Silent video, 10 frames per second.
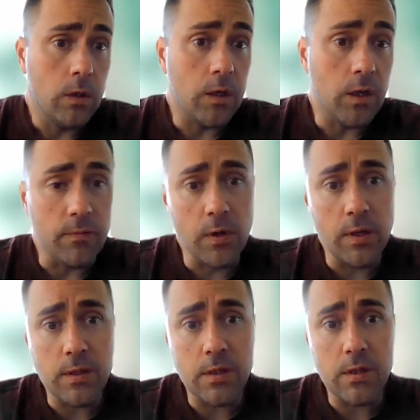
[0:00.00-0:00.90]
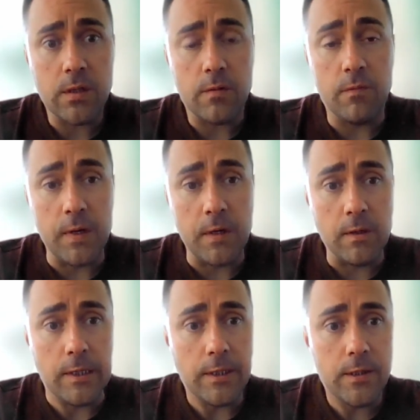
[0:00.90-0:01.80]
governance
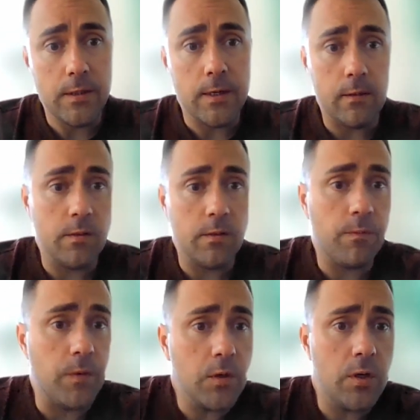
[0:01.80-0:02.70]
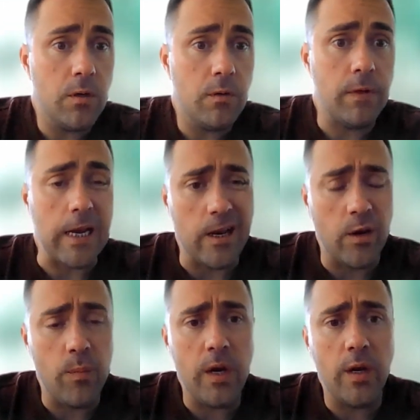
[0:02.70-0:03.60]
varies as a function of an
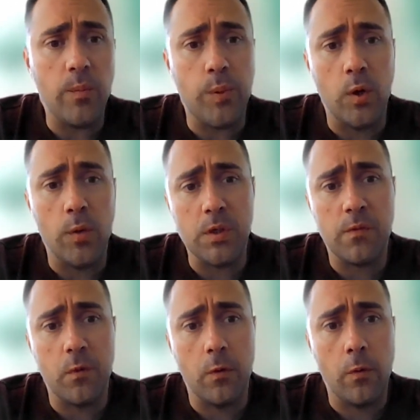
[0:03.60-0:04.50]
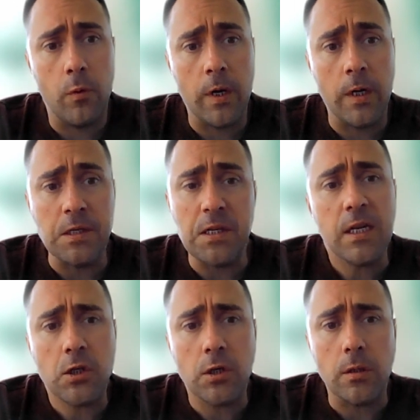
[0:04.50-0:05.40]
animating purpose for an
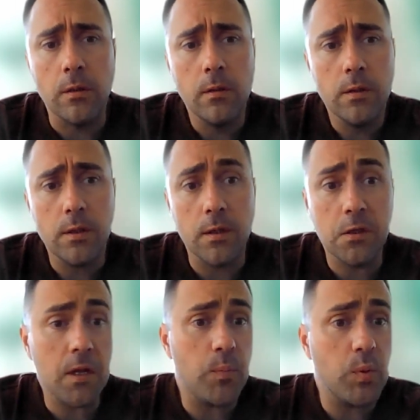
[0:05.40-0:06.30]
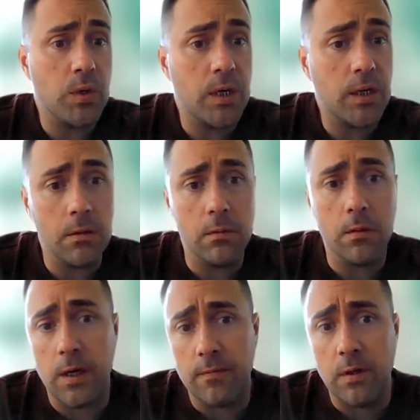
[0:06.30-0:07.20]
organization, such that a particular
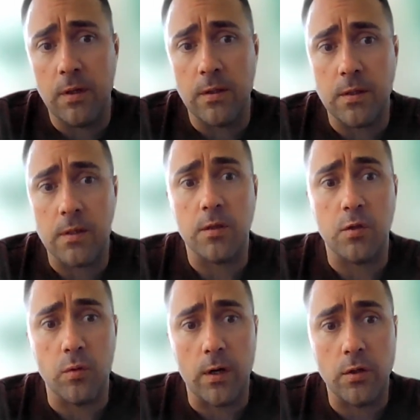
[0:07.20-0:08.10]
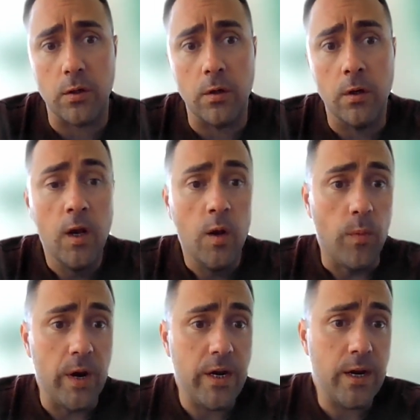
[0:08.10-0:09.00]
governance structure
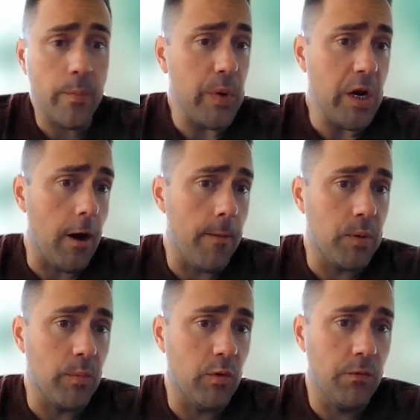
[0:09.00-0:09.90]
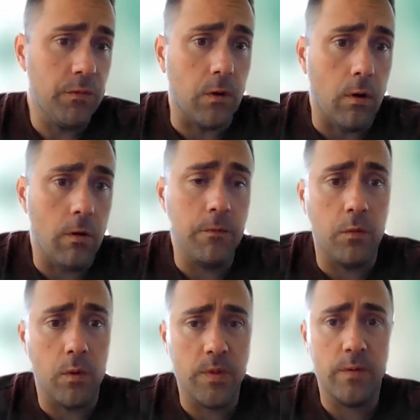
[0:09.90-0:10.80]
might not be optimal for all
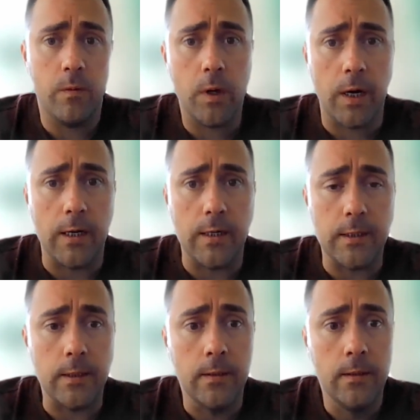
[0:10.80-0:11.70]
forms of organizing.